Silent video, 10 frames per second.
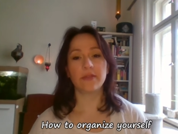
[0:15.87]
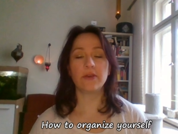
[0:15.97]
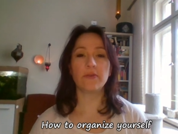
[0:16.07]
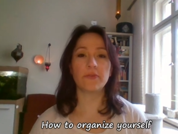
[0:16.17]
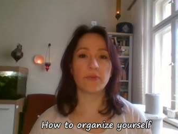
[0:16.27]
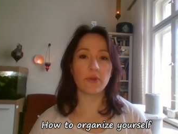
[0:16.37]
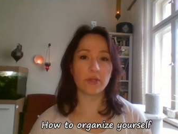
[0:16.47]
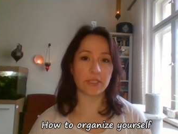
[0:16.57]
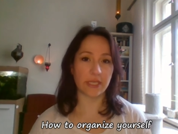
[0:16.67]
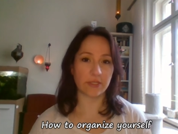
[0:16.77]
the
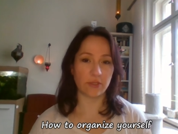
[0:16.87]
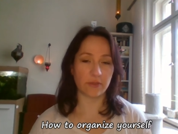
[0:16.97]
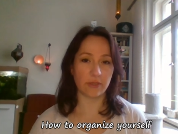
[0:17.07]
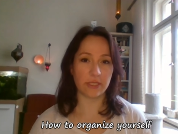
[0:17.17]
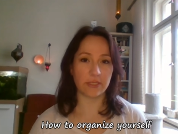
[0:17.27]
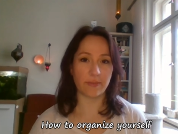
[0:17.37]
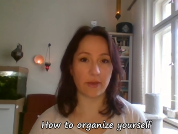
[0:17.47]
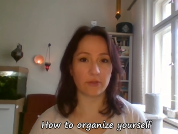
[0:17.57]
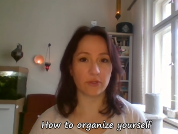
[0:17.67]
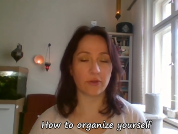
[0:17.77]
third section is
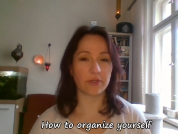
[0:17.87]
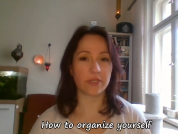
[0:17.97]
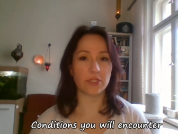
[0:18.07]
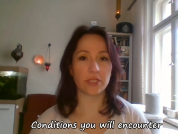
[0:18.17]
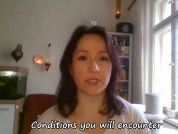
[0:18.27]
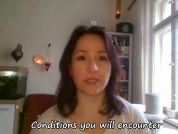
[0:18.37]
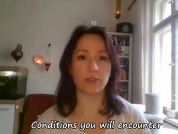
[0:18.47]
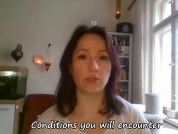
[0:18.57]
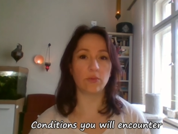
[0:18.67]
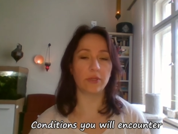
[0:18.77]
about conditions
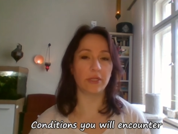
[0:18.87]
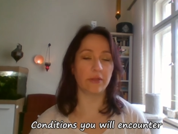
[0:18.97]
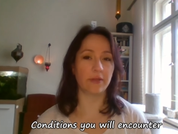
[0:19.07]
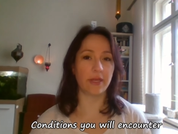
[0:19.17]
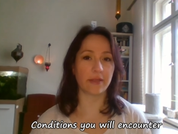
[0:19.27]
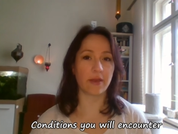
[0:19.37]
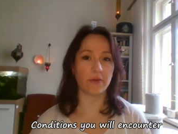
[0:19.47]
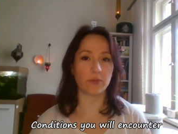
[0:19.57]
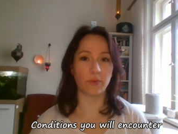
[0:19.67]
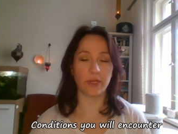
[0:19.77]
that you will
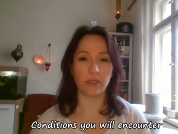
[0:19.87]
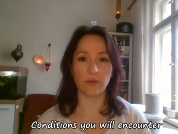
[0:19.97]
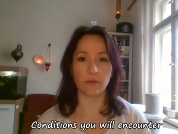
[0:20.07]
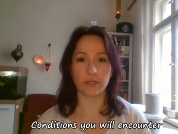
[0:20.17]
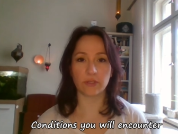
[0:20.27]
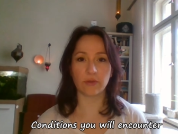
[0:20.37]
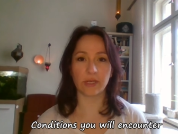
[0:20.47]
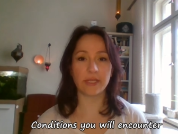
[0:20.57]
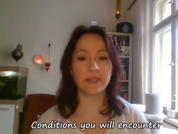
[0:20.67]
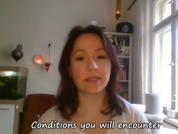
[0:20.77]
encounter when you're in
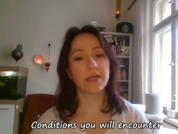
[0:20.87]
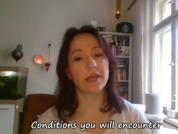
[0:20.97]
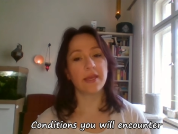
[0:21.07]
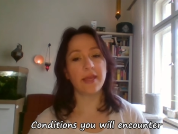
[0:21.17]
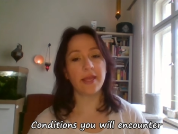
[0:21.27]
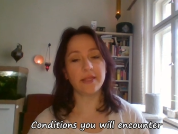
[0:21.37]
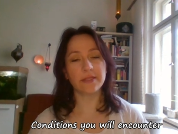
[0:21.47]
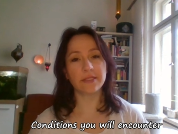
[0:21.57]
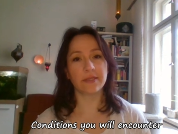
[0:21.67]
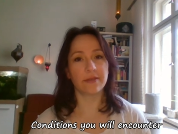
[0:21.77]
Scotland,
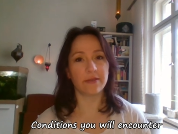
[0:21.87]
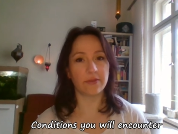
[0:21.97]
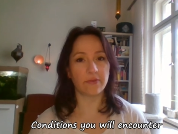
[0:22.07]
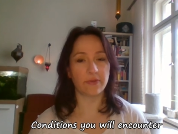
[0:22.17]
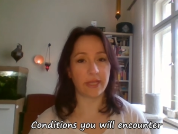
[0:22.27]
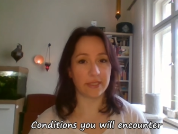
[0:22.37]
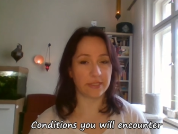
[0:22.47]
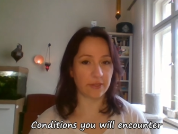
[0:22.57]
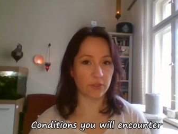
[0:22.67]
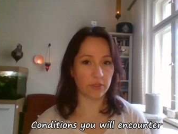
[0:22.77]
and the last
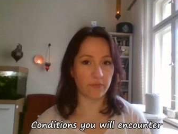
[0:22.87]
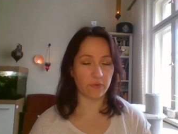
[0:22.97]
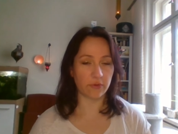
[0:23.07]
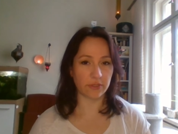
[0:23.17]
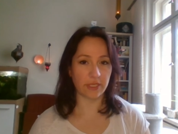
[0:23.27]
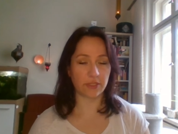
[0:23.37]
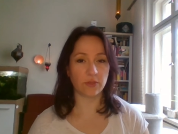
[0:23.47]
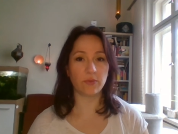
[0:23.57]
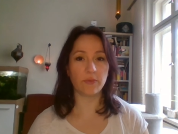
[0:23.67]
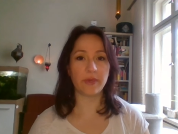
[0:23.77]
section, the fourth
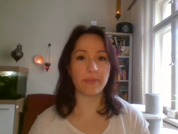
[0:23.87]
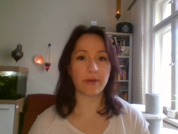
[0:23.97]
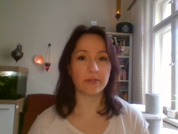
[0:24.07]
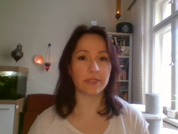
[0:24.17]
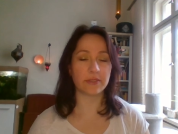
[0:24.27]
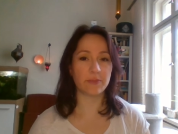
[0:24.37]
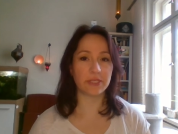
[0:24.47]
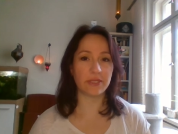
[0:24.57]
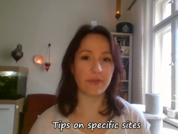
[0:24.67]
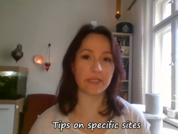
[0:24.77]
section, will be about
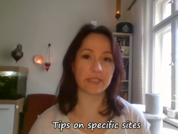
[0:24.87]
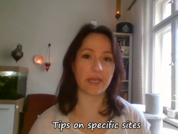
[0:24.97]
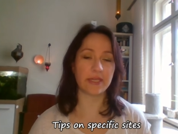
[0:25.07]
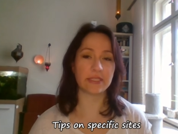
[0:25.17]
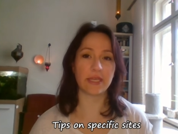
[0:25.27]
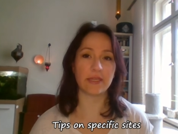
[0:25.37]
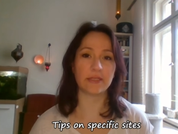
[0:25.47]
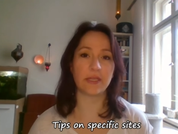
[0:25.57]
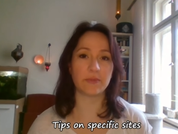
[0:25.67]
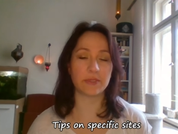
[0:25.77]
specific sites
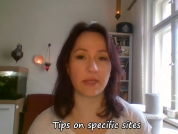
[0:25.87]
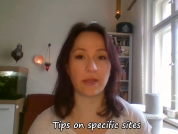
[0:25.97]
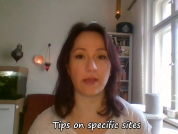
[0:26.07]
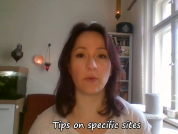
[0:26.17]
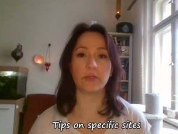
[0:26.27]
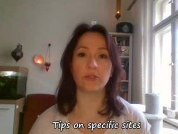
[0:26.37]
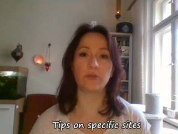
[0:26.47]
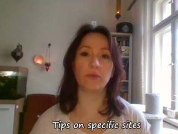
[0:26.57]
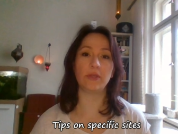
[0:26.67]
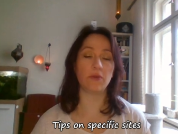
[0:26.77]
and tips that I wanted
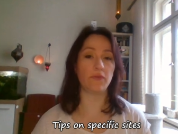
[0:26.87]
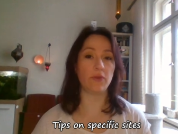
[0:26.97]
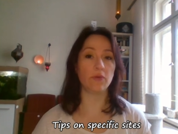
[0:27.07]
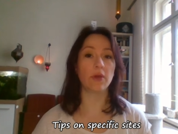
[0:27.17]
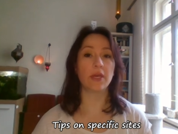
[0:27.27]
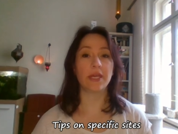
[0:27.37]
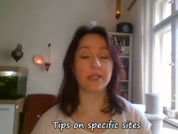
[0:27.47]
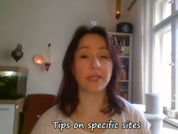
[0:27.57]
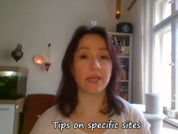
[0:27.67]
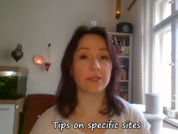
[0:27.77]
to give you
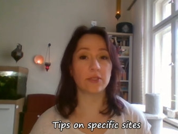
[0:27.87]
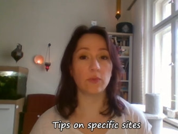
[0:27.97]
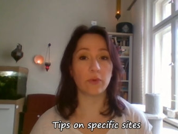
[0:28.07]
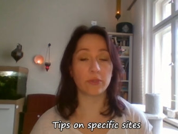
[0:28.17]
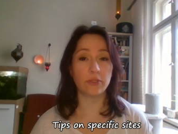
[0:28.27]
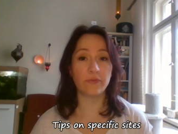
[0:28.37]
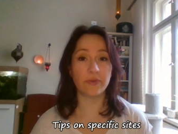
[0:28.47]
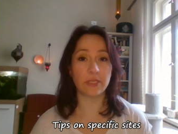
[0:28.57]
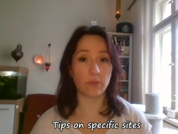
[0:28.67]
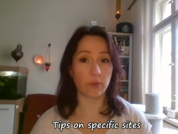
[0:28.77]
in case you want to
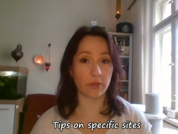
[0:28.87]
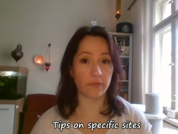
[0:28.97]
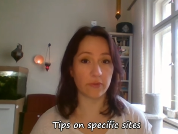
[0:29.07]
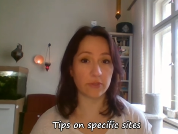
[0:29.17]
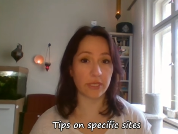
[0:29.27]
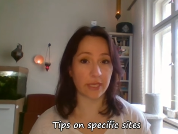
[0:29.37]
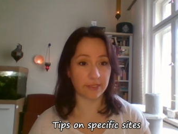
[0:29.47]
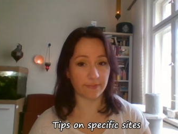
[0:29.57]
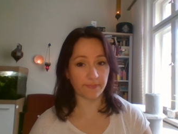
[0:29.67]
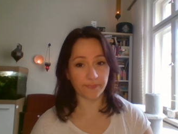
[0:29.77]
visit one of those
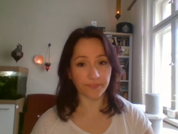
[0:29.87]
sites.